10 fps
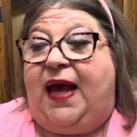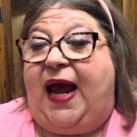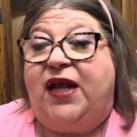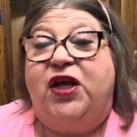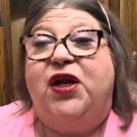
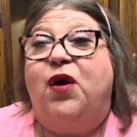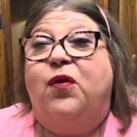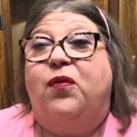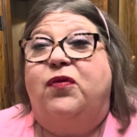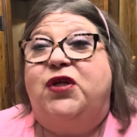And you
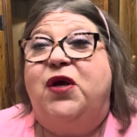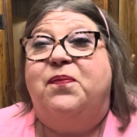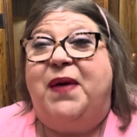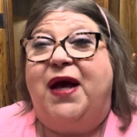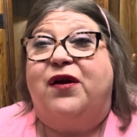don't do
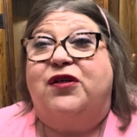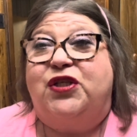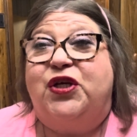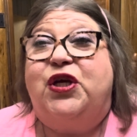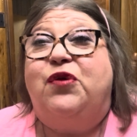better
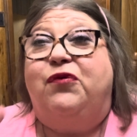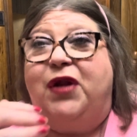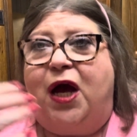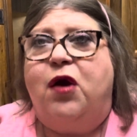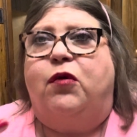till you
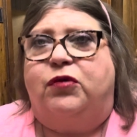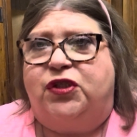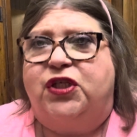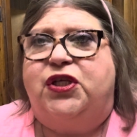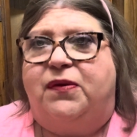know
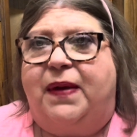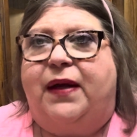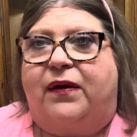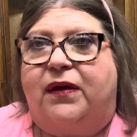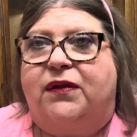to do
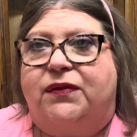better.